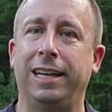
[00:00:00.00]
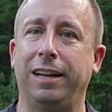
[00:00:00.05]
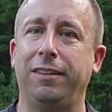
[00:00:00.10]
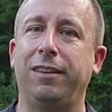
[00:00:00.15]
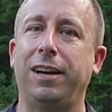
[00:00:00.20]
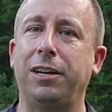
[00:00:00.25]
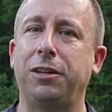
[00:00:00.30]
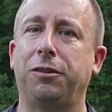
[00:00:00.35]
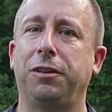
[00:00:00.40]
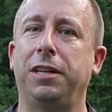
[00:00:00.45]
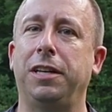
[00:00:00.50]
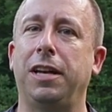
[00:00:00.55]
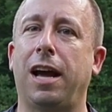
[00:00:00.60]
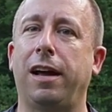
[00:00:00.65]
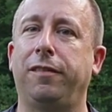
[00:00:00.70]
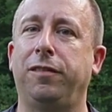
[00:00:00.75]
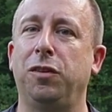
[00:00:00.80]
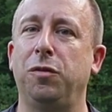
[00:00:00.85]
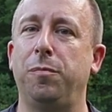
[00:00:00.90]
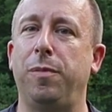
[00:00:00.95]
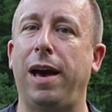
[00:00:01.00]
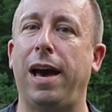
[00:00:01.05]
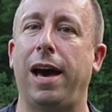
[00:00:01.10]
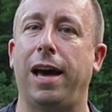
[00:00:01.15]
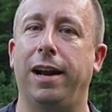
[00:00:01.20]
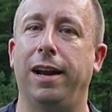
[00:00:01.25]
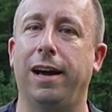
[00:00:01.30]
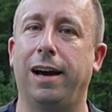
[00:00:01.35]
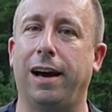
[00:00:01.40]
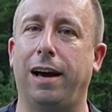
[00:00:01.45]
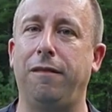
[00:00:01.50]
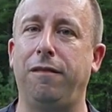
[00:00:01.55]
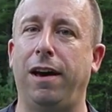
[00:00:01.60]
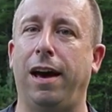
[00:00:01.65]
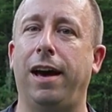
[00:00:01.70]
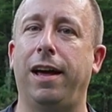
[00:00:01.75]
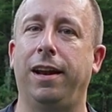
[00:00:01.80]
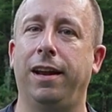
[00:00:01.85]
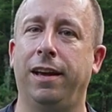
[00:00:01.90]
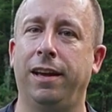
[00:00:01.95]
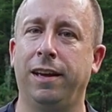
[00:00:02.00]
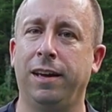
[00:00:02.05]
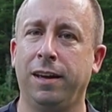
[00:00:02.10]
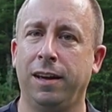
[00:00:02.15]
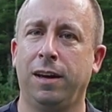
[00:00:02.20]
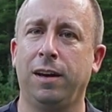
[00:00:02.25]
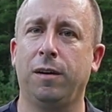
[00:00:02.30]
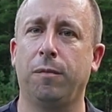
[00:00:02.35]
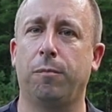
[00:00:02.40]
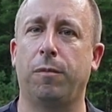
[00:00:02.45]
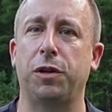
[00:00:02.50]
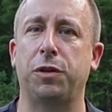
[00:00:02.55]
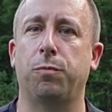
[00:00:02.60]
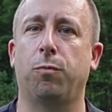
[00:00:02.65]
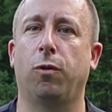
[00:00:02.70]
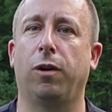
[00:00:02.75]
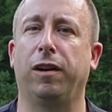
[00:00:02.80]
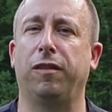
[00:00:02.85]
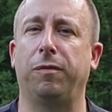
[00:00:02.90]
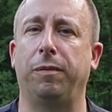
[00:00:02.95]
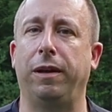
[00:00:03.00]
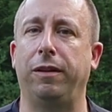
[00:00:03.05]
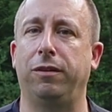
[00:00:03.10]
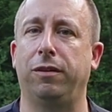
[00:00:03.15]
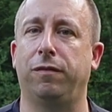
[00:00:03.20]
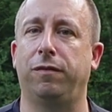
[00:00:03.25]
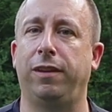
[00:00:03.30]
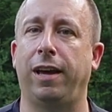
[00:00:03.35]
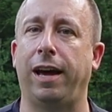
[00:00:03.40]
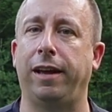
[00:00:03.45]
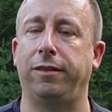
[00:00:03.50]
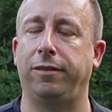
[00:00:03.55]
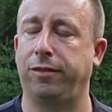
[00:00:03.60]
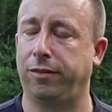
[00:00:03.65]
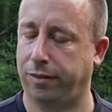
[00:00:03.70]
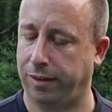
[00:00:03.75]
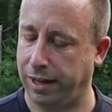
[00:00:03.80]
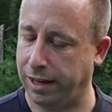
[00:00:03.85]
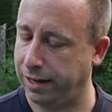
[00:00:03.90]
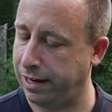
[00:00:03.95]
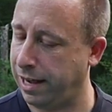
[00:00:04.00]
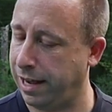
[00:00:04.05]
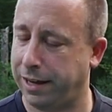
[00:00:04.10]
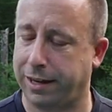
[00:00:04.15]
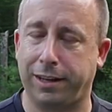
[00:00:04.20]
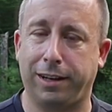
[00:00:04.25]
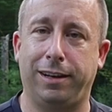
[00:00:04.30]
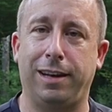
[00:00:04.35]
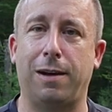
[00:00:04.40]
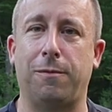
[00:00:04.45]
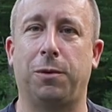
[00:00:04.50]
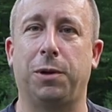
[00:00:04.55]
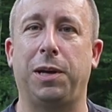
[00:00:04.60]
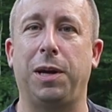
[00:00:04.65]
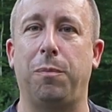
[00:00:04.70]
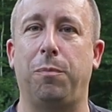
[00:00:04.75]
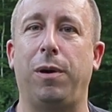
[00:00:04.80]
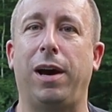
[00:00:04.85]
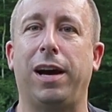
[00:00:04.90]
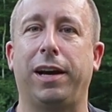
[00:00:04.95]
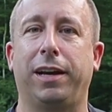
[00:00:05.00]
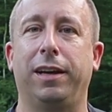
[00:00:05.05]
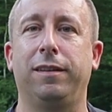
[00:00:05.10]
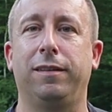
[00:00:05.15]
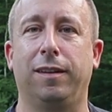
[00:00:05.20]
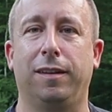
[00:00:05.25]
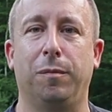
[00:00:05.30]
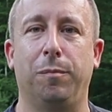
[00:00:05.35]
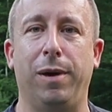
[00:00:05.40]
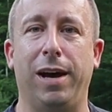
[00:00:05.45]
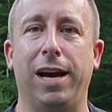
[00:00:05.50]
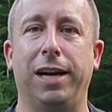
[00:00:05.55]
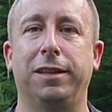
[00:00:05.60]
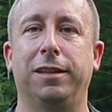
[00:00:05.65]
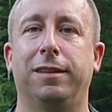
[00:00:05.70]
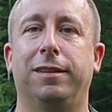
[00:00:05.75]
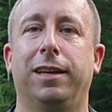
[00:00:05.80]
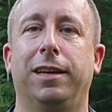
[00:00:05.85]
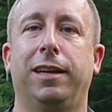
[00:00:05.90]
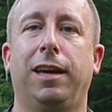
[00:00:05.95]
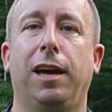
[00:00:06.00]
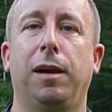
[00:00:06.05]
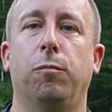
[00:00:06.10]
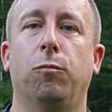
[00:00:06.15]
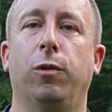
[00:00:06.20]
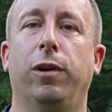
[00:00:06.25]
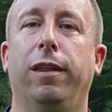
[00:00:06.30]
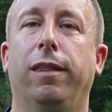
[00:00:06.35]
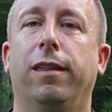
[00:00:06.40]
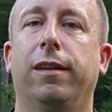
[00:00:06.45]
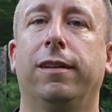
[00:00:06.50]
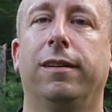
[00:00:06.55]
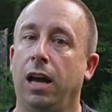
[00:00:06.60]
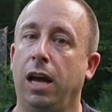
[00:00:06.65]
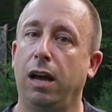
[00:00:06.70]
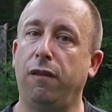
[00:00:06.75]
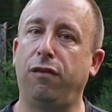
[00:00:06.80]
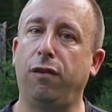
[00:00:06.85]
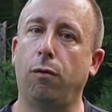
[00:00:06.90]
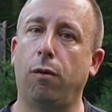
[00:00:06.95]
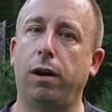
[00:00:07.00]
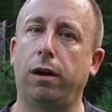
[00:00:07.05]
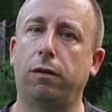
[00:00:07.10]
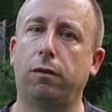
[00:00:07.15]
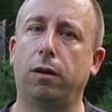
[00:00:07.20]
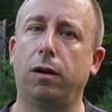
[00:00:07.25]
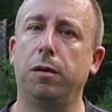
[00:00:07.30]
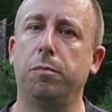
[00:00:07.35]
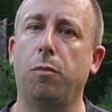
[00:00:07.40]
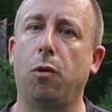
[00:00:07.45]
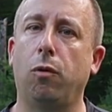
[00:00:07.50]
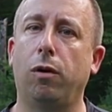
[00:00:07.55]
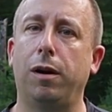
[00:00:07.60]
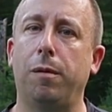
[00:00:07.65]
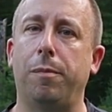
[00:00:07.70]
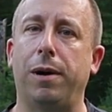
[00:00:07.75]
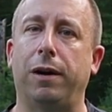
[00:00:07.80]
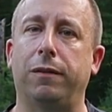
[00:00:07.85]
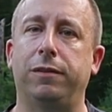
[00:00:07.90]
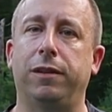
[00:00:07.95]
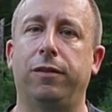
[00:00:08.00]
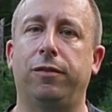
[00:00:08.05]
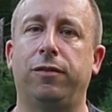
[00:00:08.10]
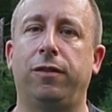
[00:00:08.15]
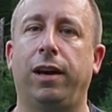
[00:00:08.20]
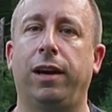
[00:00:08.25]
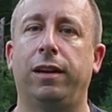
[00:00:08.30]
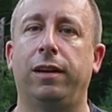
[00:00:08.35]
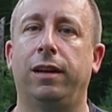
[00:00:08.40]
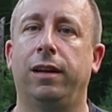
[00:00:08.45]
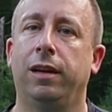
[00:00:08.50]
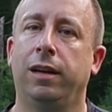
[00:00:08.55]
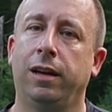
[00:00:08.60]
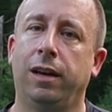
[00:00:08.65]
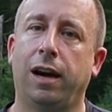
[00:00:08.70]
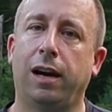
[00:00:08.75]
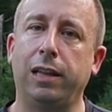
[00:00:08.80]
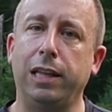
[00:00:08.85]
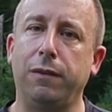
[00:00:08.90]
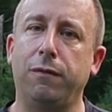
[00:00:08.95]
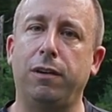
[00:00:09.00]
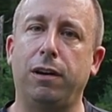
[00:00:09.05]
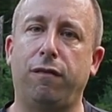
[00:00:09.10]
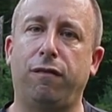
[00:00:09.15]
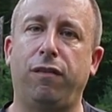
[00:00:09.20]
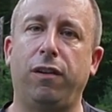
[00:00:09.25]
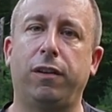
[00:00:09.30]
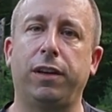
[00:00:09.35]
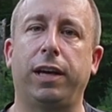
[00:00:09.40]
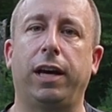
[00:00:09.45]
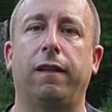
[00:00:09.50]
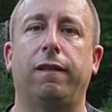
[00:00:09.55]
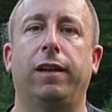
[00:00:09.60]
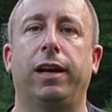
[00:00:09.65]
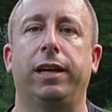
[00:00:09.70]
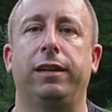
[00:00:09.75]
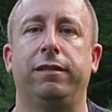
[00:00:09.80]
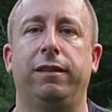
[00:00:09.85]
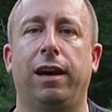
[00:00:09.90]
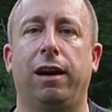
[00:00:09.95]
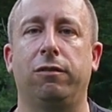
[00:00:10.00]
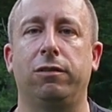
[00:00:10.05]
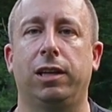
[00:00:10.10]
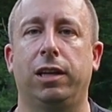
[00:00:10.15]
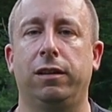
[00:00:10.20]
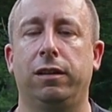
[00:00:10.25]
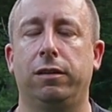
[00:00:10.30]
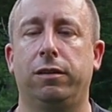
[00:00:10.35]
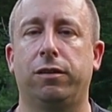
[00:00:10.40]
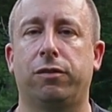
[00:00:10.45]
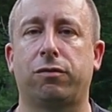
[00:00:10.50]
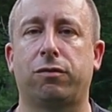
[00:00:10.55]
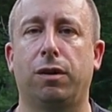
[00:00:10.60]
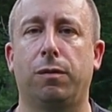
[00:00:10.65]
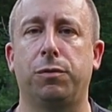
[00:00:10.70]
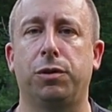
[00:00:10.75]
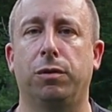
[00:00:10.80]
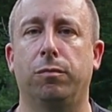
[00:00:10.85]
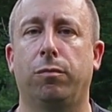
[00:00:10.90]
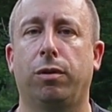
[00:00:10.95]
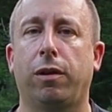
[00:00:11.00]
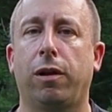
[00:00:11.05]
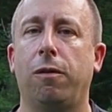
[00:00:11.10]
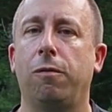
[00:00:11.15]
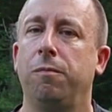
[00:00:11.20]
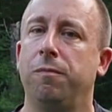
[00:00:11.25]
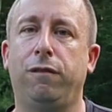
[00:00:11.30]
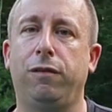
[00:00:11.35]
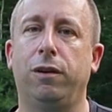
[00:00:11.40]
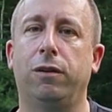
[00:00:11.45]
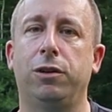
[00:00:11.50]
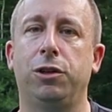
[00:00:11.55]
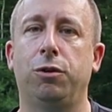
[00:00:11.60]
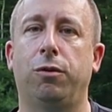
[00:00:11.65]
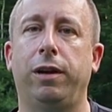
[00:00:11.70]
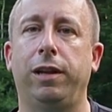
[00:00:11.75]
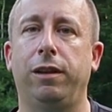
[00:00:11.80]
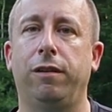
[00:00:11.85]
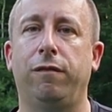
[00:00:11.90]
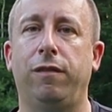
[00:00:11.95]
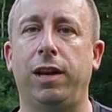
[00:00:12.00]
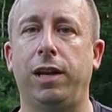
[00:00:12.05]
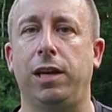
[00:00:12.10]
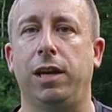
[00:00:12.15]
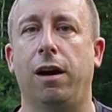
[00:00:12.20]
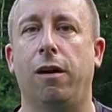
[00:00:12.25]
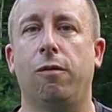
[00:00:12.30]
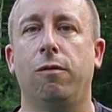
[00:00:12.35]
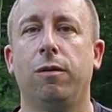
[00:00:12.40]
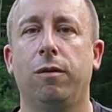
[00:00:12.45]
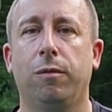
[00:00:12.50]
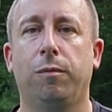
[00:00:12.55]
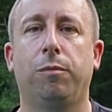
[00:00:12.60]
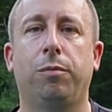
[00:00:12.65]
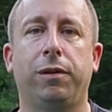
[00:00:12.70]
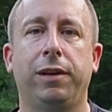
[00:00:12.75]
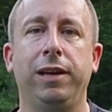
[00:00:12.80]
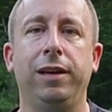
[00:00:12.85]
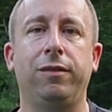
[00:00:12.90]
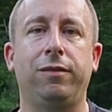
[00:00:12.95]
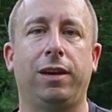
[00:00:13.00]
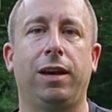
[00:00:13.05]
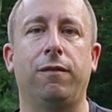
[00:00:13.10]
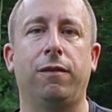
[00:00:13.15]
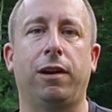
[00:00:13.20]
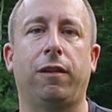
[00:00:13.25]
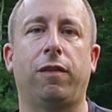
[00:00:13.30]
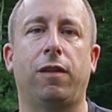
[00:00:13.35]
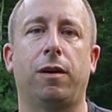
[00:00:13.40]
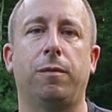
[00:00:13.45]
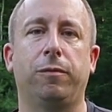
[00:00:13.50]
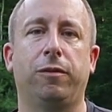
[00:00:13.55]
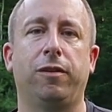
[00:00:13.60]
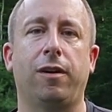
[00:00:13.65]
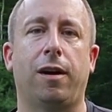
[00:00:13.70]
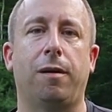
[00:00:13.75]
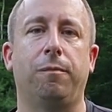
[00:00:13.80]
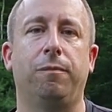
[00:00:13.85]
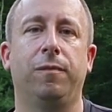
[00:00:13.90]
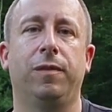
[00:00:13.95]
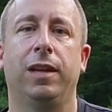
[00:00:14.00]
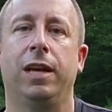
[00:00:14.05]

That's actually not too bad. I've had much more expensive tents that I could never get back into the bag that they came with. If you want to learn more about this tent, I'll leave an affiliate link down in the description below. If you enjoyed the video, please give it a thumbs up.